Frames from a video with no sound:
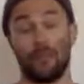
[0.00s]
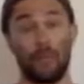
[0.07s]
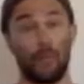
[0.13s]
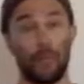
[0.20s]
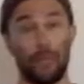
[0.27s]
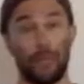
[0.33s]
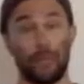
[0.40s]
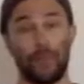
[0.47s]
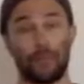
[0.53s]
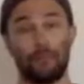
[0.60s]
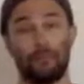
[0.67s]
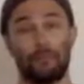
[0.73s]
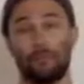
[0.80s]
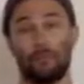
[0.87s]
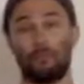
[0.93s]
a week
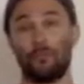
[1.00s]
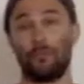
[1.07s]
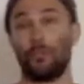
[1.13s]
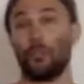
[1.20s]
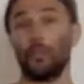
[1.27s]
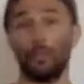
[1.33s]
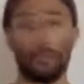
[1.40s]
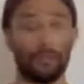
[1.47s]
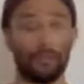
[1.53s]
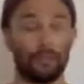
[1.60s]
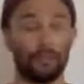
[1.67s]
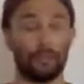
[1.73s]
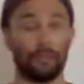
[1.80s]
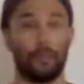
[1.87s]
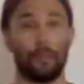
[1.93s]
journaling
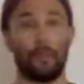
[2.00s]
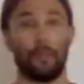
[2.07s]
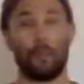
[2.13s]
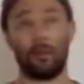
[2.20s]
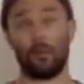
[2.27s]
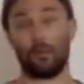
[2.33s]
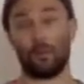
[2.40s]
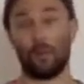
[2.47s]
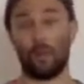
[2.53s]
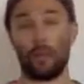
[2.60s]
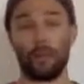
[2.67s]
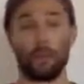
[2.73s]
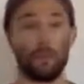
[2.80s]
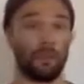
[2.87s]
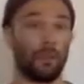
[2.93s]
about when
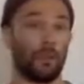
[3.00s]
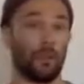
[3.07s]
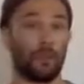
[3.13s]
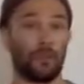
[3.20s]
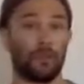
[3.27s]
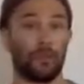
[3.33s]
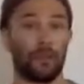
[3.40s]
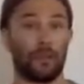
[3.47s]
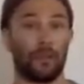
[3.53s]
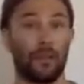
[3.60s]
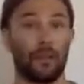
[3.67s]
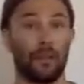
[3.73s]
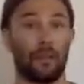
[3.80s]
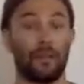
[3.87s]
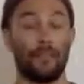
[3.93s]
you're most
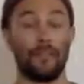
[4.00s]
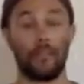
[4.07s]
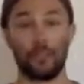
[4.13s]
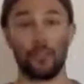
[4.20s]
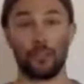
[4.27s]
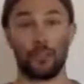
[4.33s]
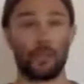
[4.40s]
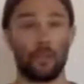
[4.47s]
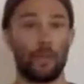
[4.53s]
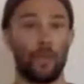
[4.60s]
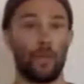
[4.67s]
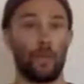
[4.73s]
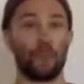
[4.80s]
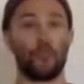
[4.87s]
efficient, when